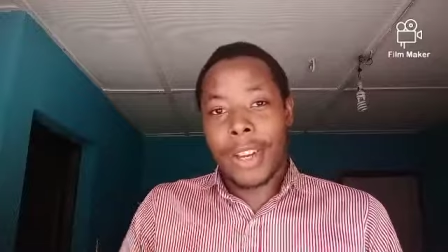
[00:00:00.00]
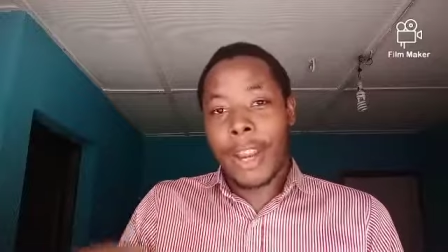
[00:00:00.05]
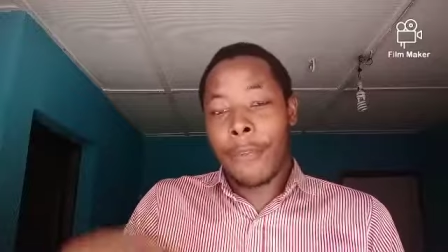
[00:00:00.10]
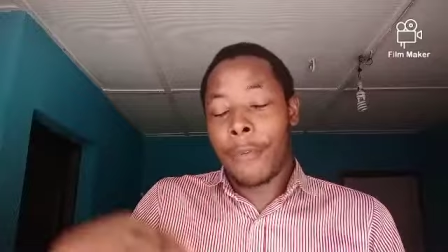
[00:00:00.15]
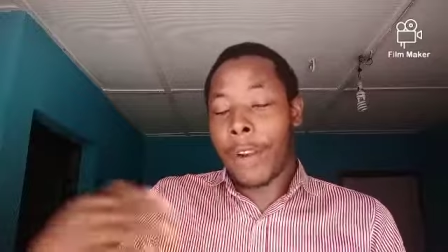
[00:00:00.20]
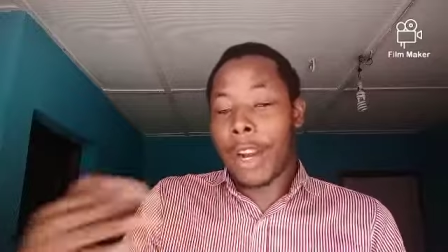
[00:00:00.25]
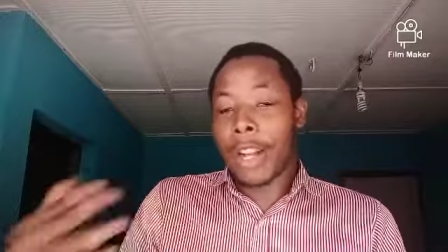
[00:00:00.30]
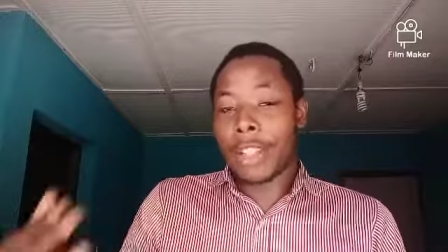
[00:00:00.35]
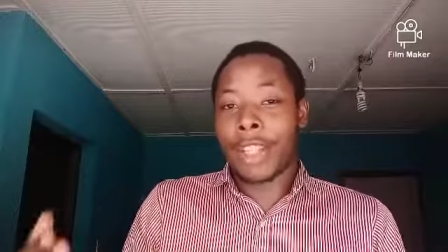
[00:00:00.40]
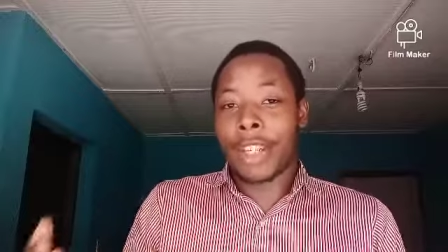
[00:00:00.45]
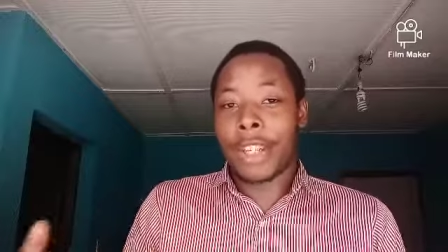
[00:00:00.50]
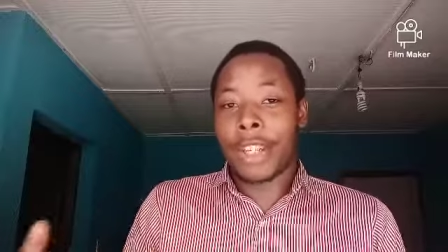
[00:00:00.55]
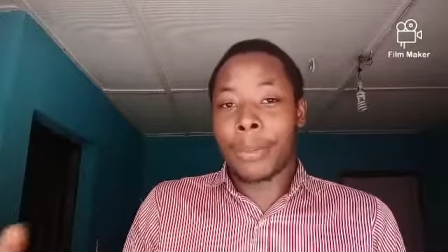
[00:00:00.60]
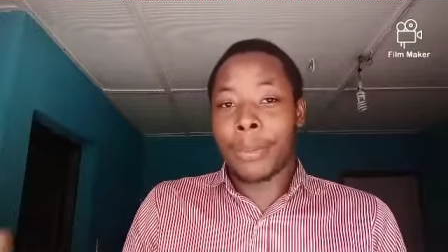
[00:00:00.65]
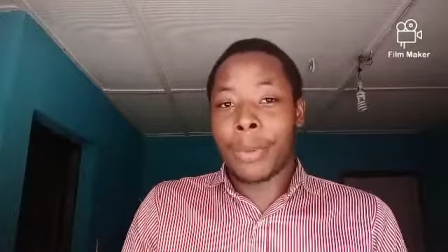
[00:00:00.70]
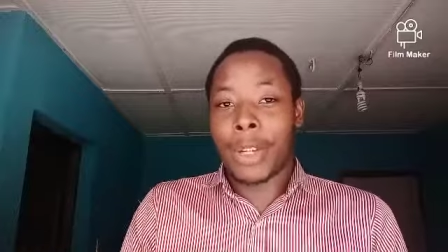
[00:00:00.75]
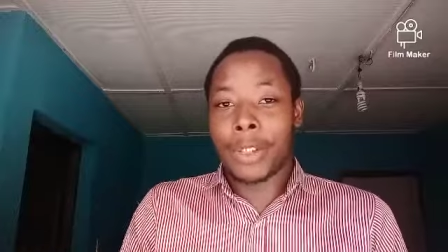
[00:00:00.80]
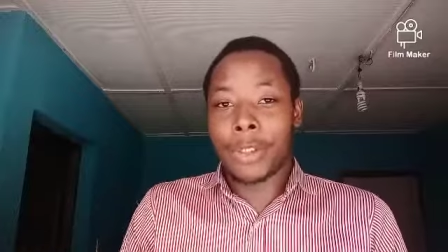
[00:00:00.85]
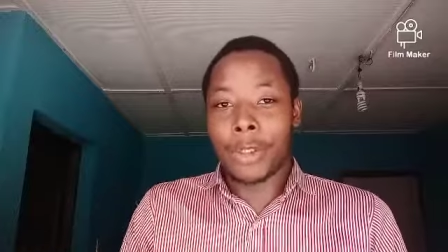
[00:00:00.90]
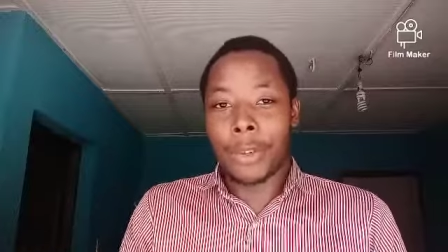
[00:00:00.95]
a financial
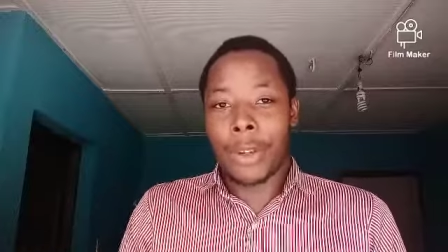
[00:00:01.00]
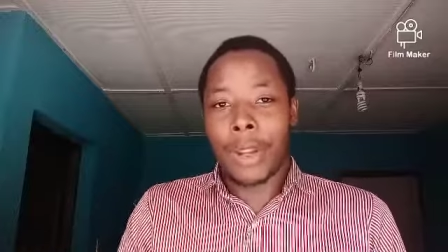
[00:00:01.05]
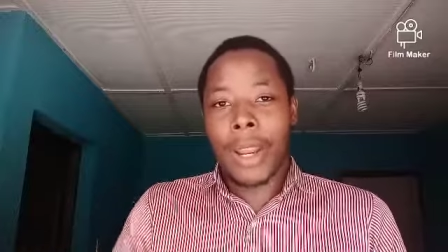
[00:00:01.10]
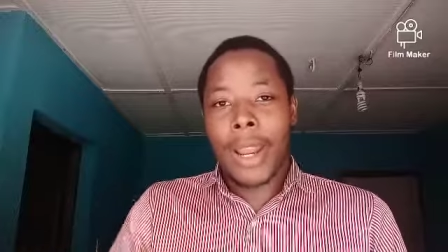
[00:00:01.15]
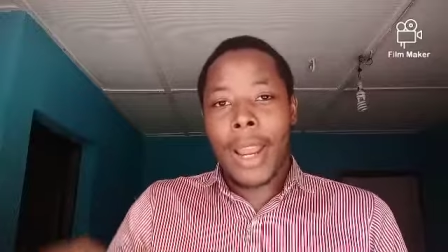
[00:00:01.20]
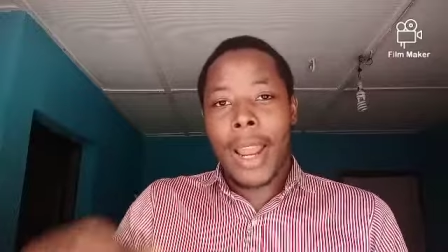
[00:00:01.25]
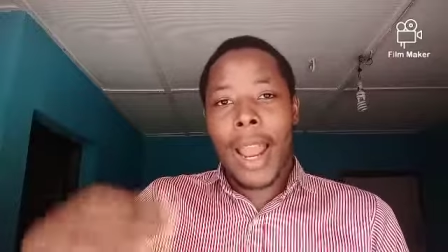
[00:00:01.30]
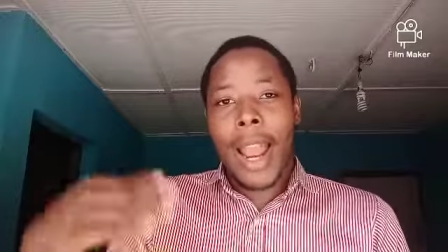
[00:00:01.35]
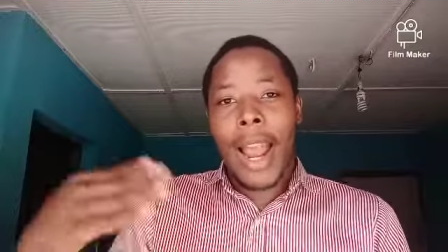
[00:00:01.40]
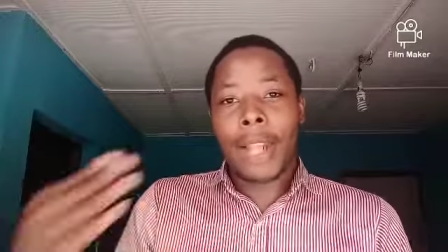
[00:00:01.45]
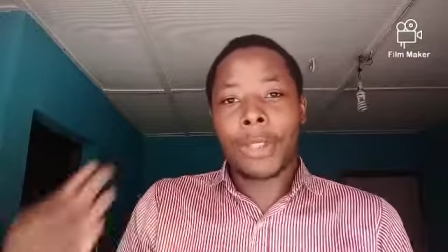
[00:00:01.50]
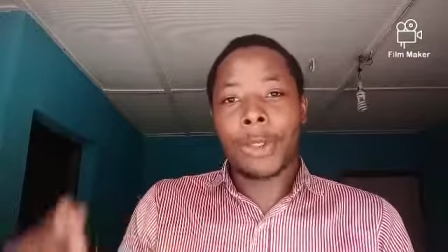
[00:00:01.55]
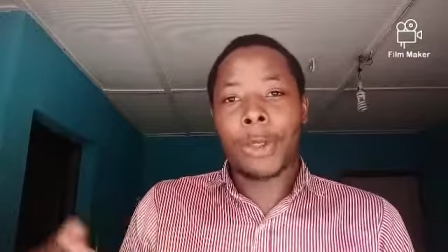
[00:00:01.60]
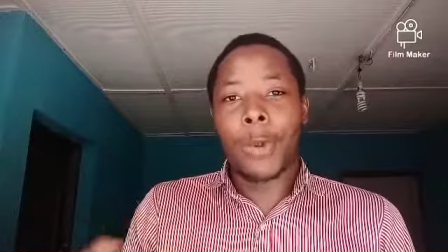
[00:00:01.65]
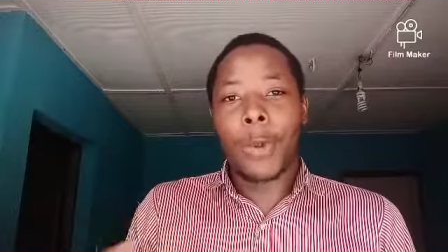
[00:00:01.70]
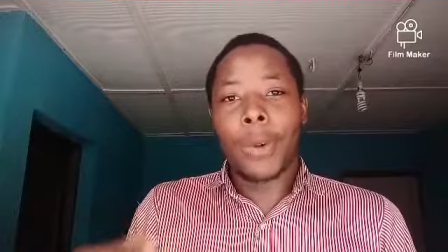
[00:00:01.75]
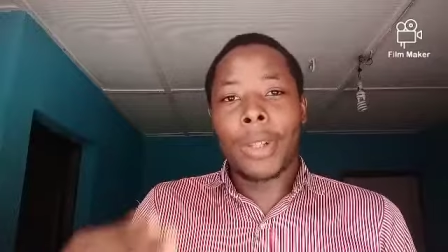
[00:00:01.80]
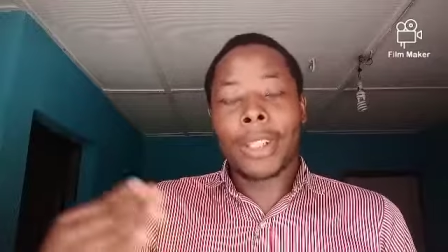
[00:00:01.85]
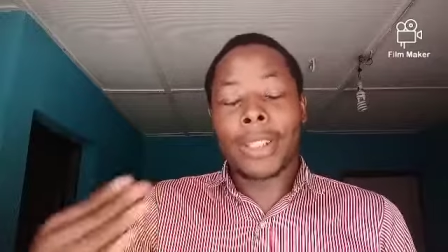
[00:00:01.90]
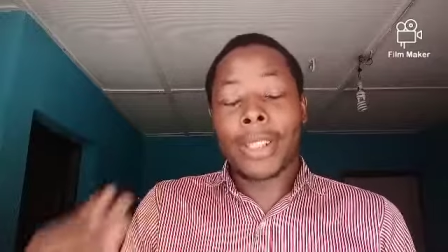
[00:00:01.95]
depression, and
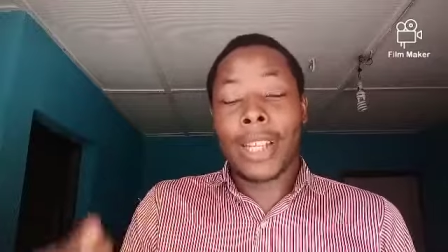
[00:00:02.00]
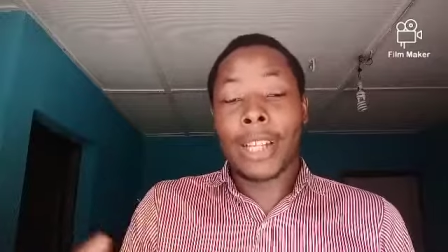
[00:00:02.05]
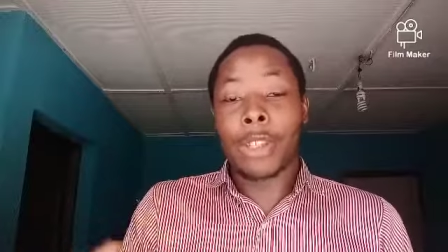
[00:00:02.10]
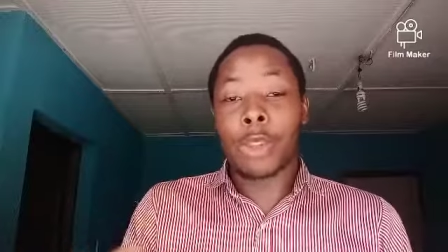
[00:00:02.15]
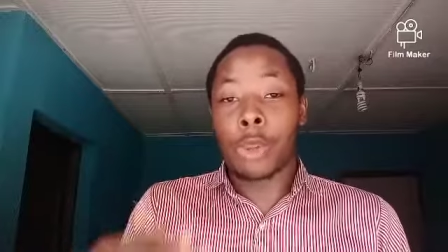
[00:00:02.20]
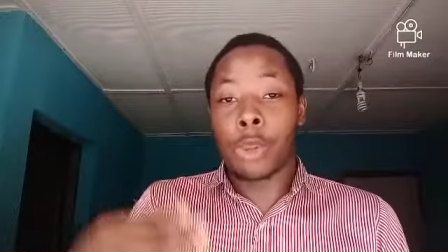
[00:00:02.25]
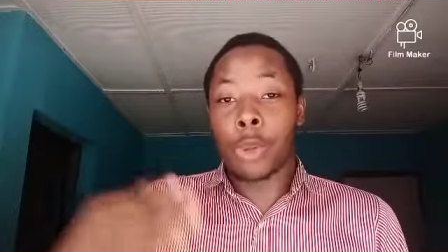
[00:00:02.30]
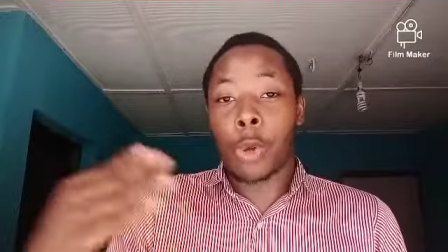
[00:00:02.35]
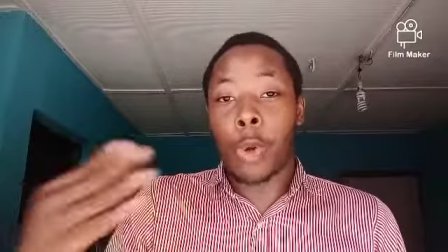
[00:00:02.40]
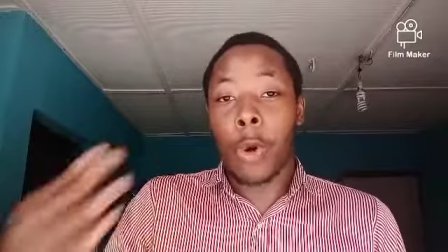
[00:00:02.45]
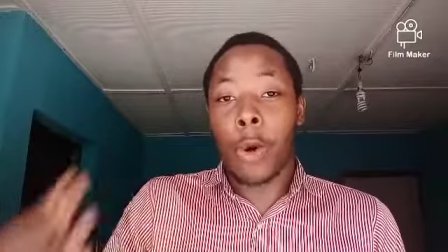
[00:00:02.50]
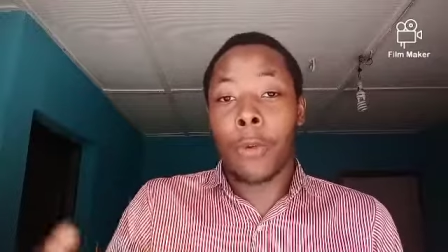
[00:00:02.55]
someone decides to show